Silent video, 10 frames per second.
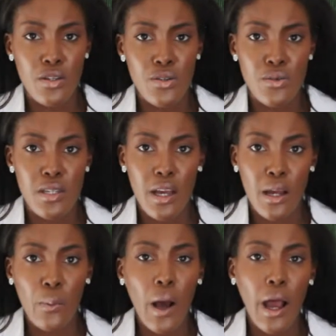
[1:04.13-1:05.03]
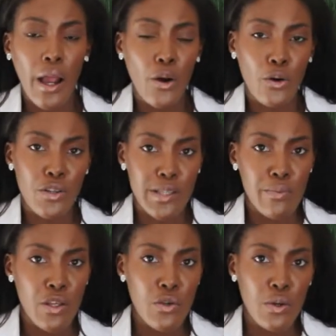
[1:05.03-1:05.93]
you can do DIY or
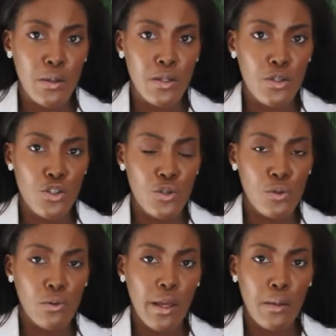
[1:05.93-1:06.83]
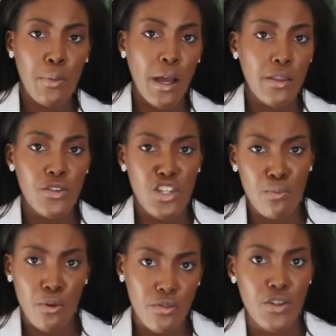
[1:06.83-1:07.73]
something you can do like buy the
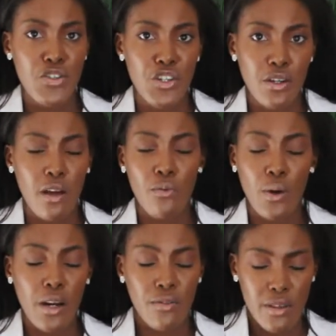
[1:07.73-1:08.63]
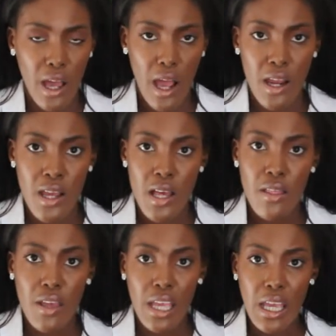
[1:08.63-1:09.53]
cheaper version of whatever that
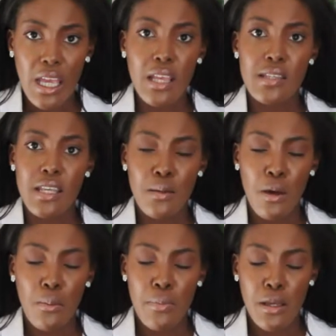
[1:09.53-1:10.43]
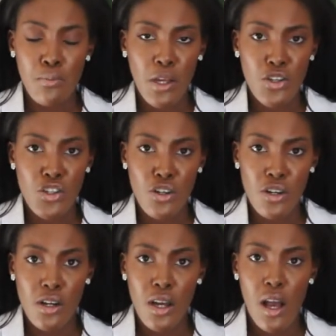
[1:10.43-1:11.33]
thing is. Think about big
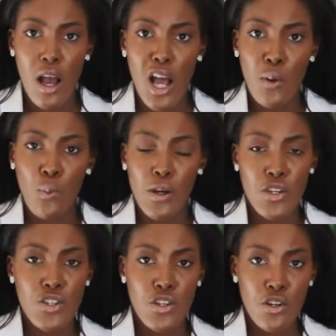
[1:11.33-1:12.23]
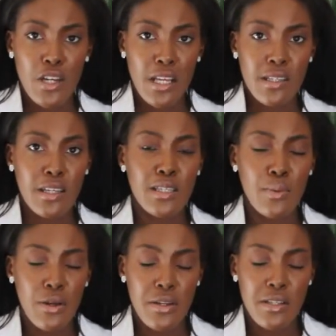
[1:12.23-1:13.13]
picture. Um, what is your guest
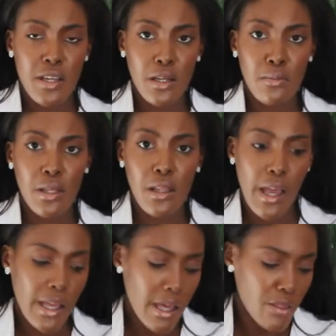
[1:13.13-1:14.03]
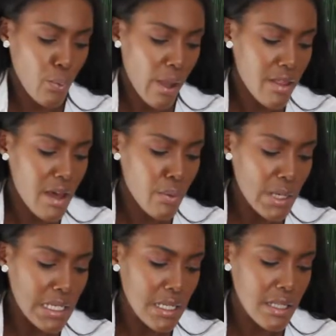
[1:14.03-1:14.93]
experience going to be like? And the way that
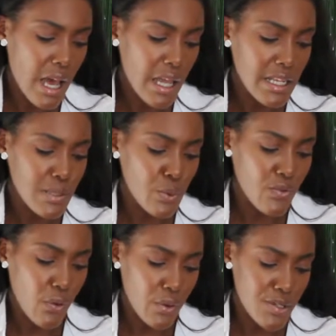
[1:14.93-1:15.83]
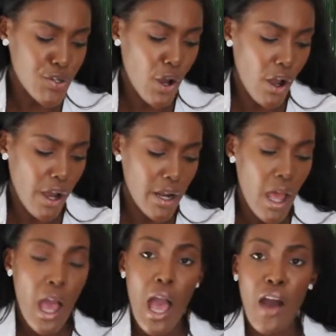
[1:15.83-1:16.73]
we did that is we focused on
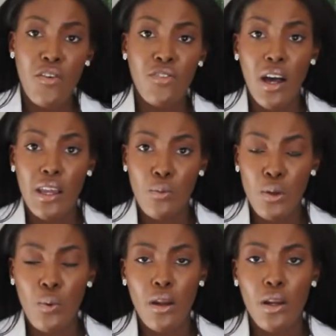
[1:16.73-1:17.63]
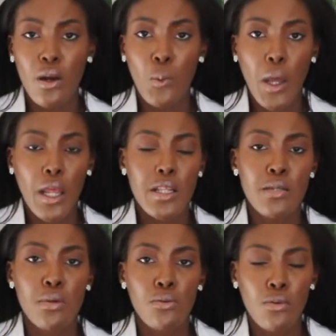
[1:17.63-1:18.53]
fun. We wanted our wedding
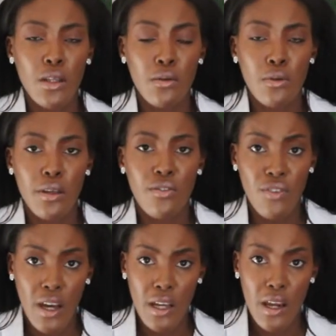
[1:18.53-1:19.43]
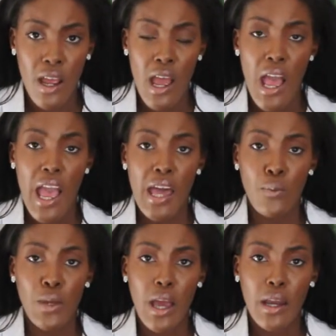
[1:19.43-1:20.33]
to be really, really fun.
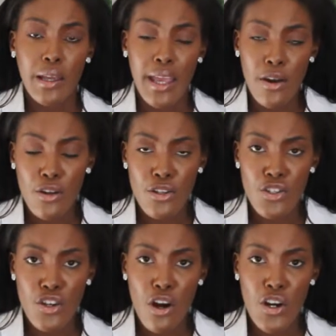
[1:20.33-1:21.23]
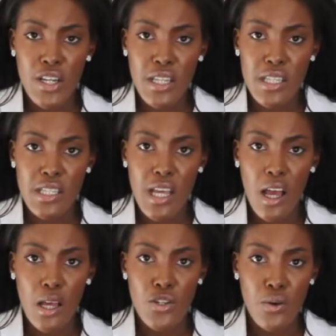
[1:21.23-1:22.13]
And we had a caricature artist
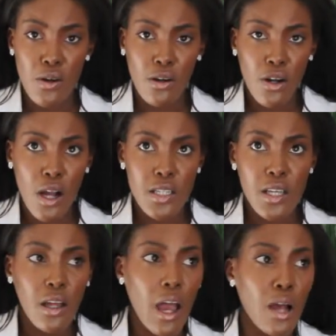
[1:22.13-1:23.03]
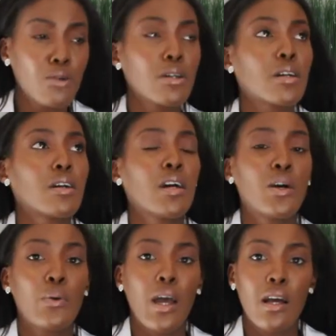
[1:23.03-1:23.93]
uh, during our cocktail hour.
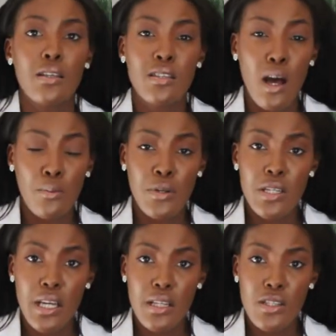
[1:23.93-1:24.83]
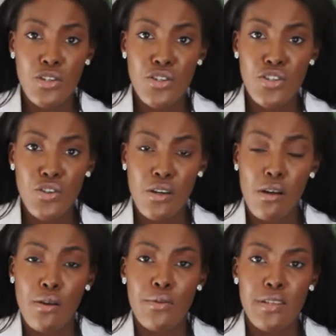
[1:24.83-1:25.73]
We had samba dancers
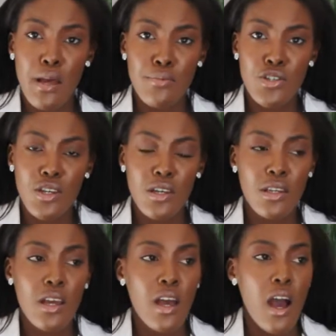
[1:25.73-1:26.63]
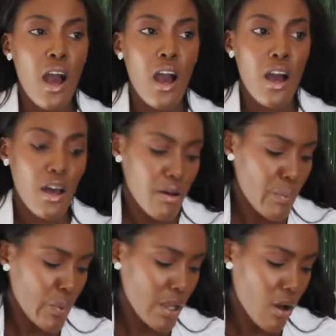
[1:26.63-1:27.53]
during our reception.
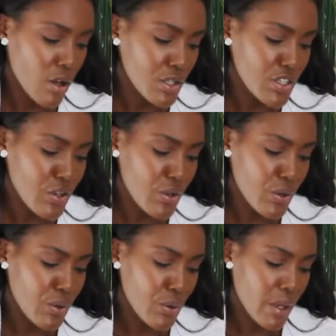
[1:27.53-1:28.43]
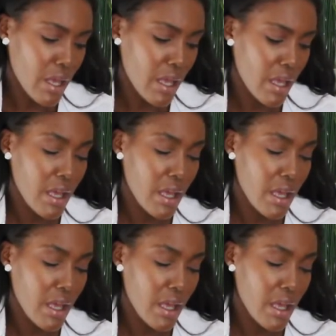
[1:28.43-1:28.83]
Um, we also